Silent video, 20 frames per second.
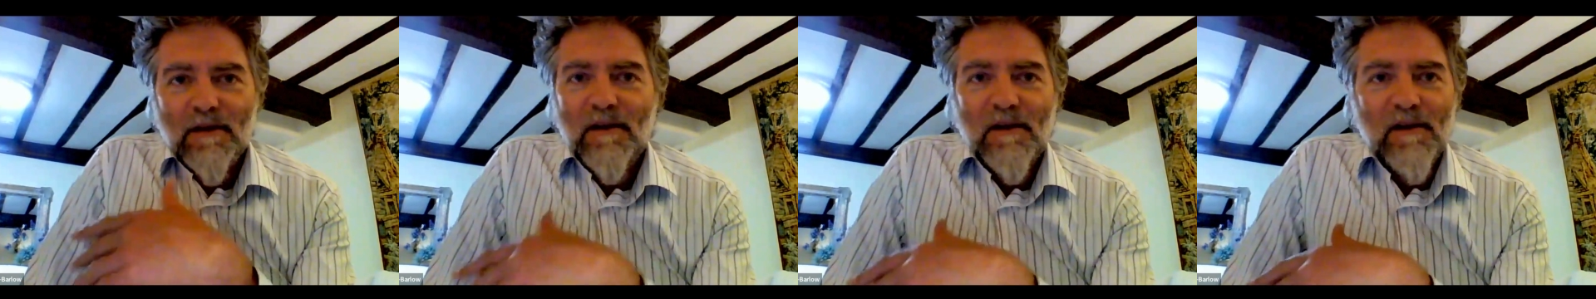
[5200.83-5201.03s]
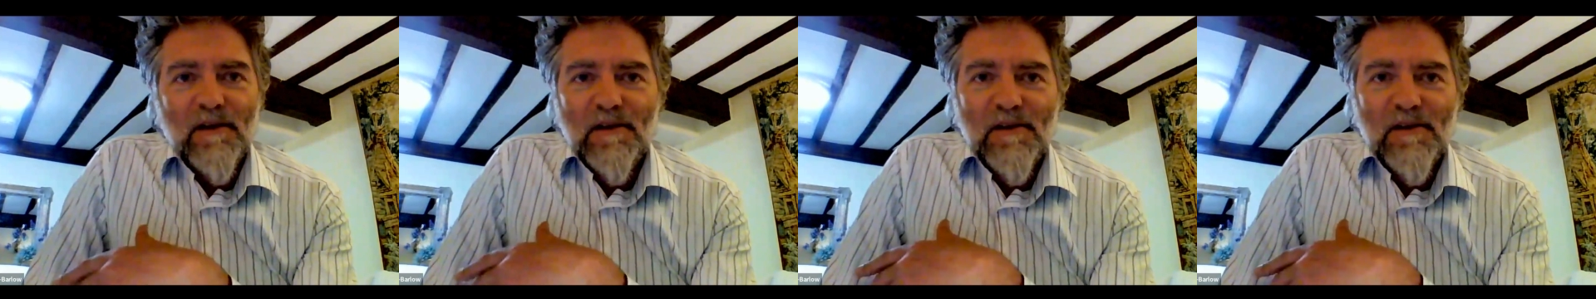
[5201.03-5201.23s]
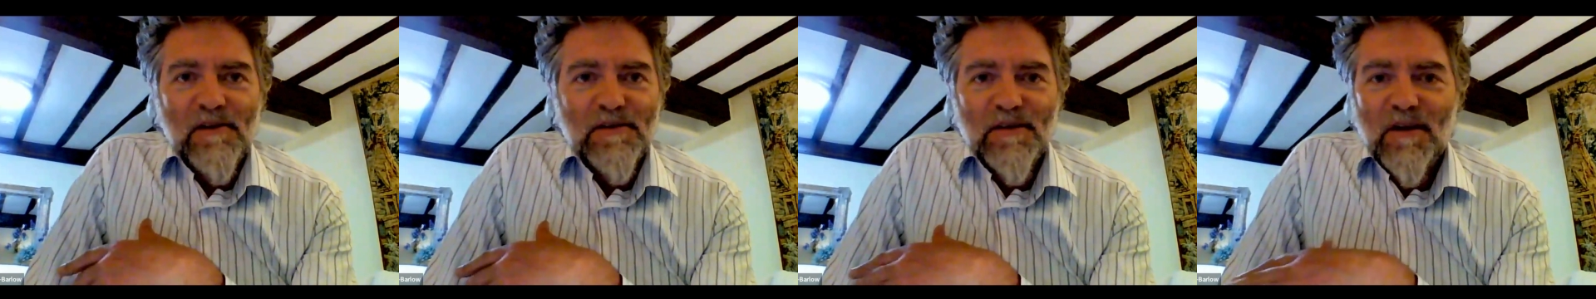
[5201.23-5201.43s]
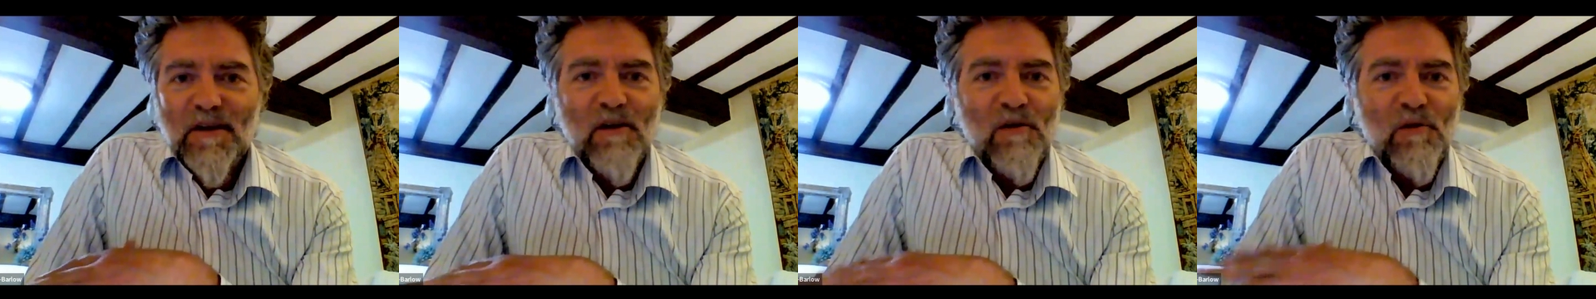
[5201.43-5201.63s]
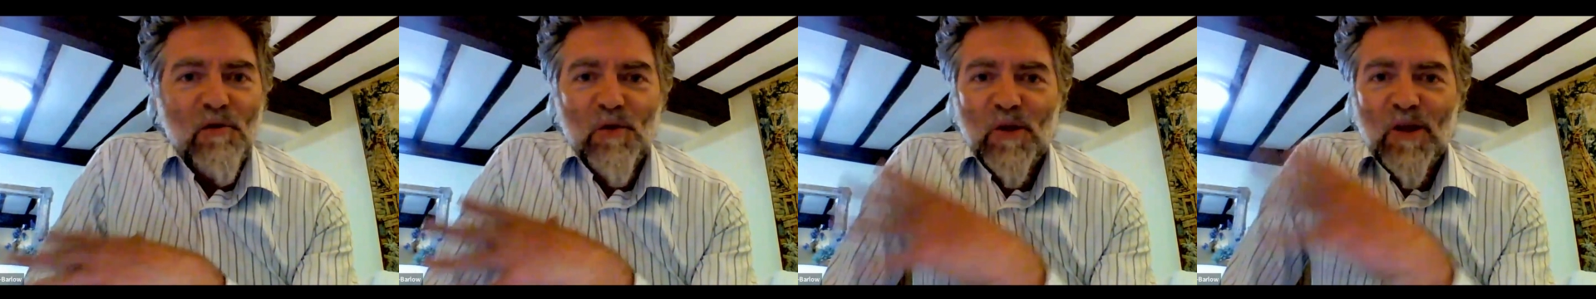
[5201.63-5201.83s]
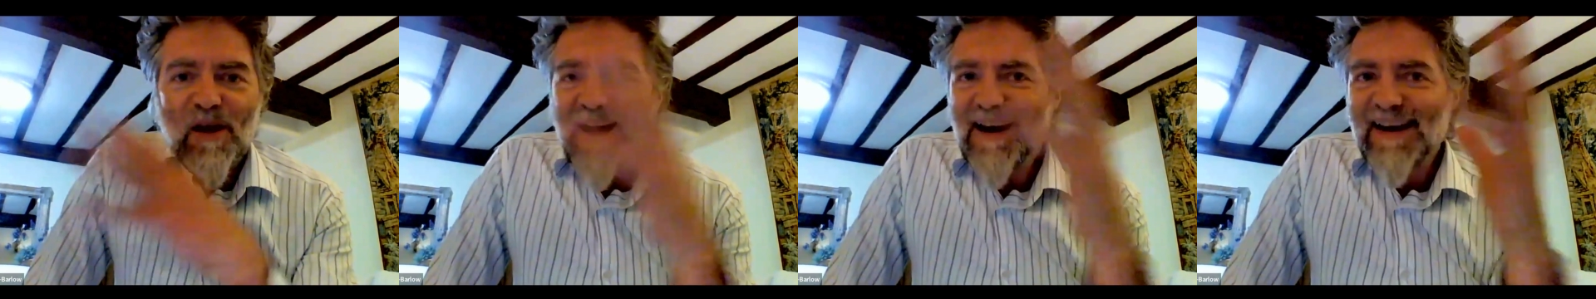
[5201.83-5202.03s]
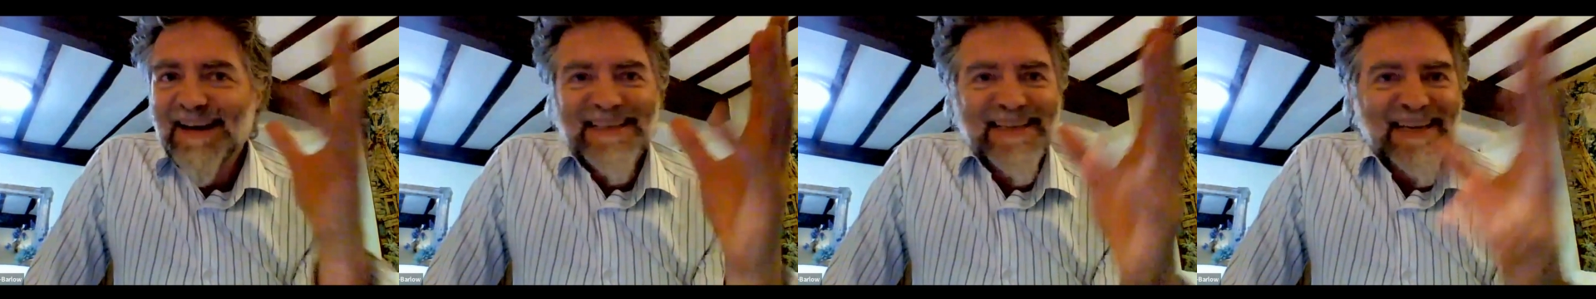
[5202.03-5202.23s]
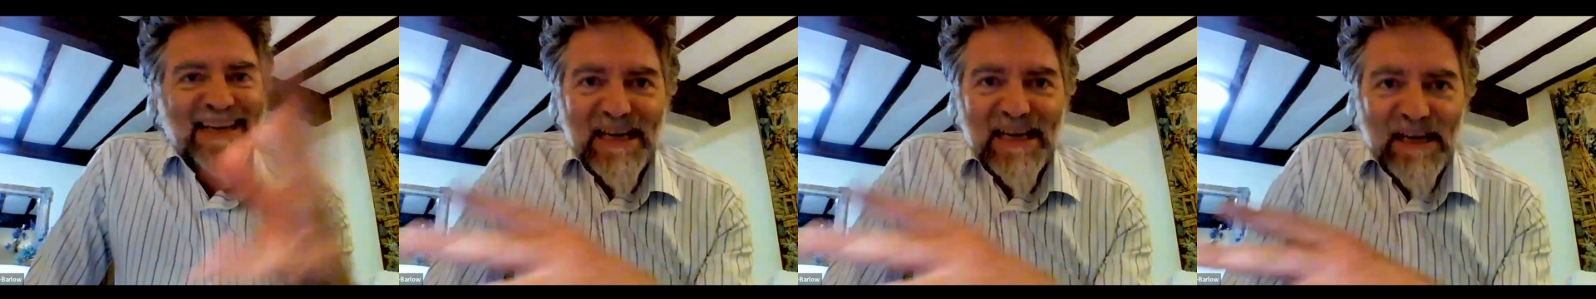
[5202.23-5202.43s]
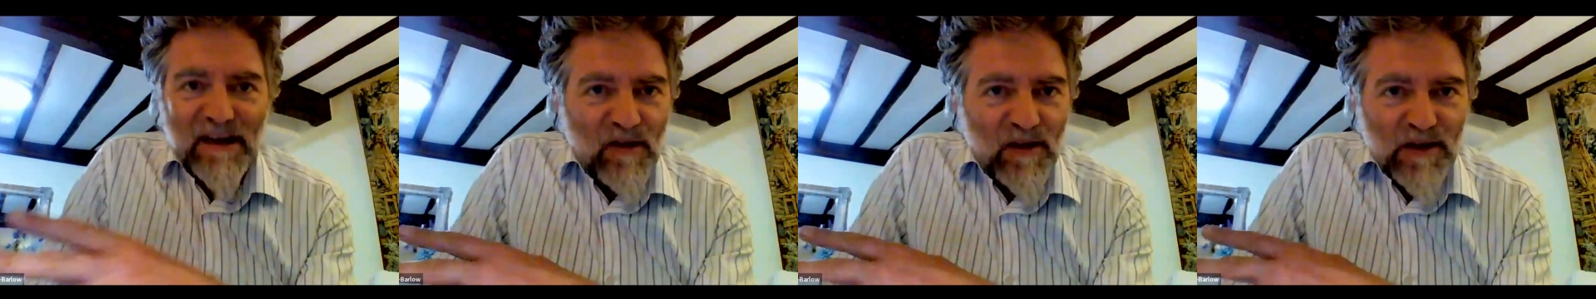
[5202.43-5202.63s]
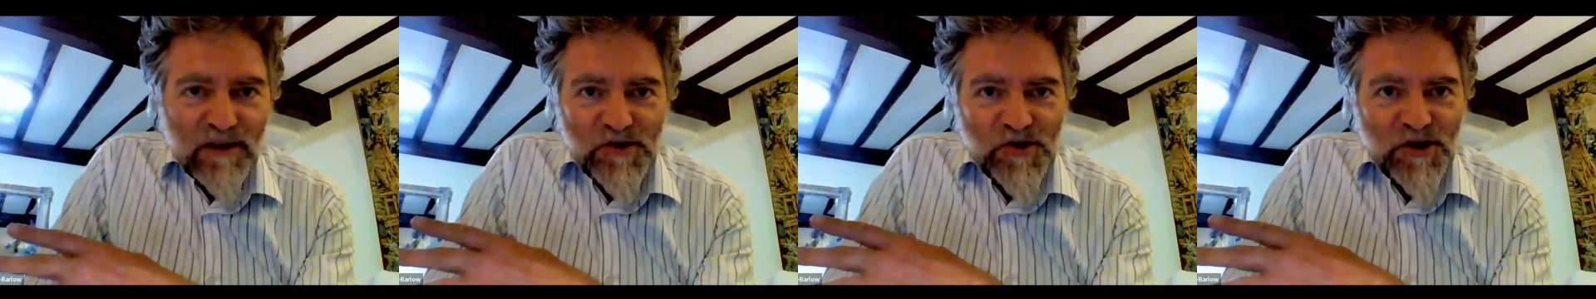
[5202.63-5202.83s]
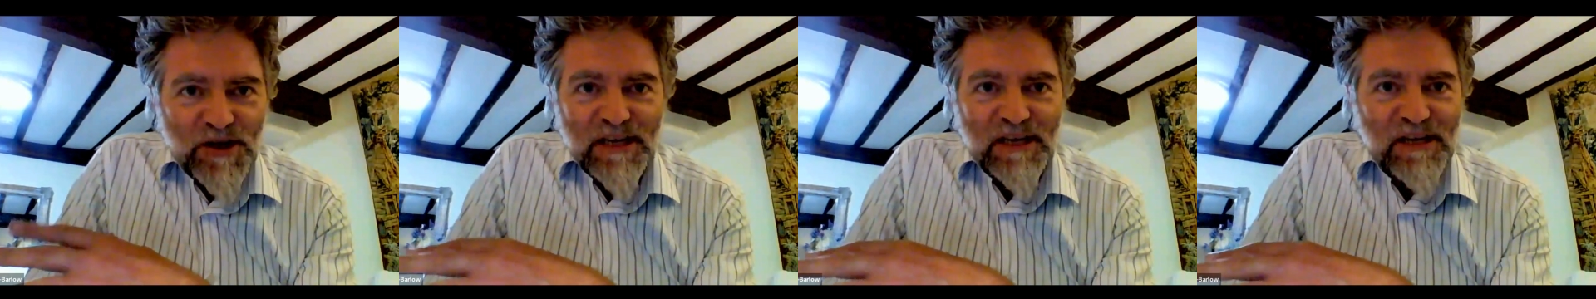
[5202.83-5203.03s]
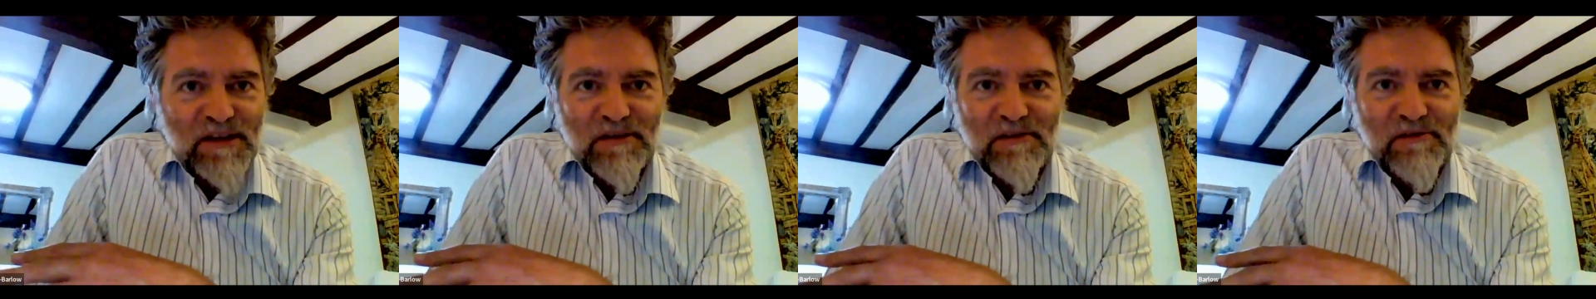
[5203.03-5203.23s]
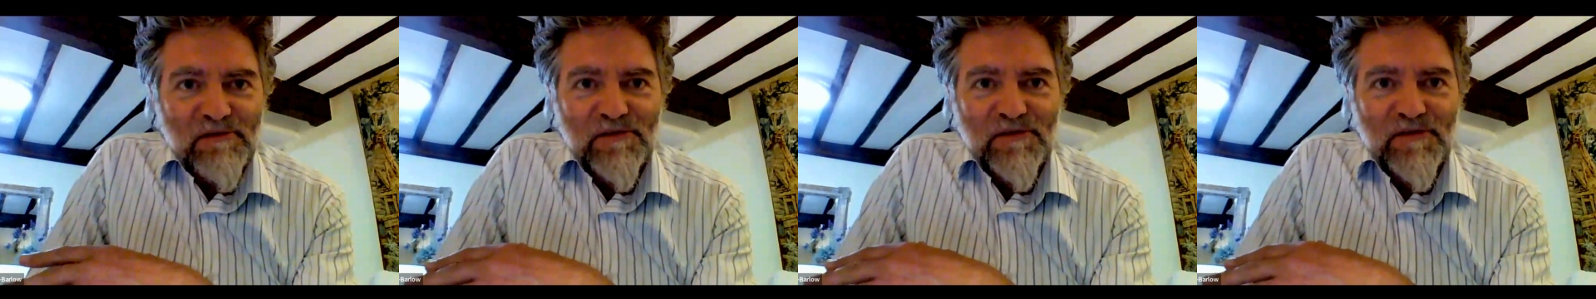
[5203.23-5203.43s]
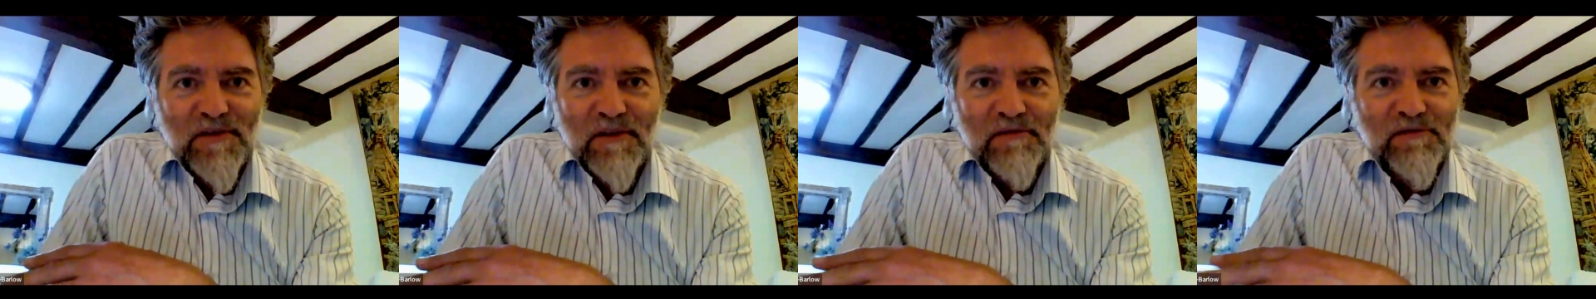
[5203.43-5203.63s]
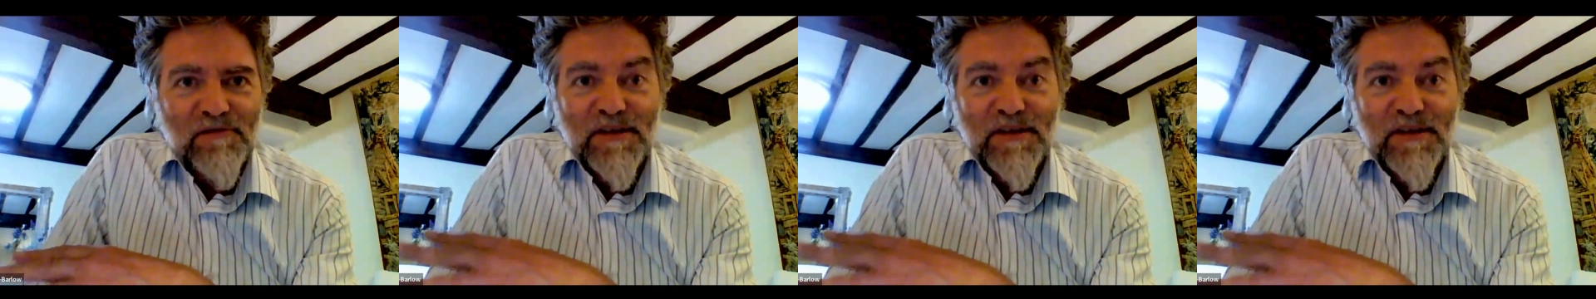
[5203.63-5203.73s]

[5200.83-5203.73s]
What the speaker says: the whole ideology of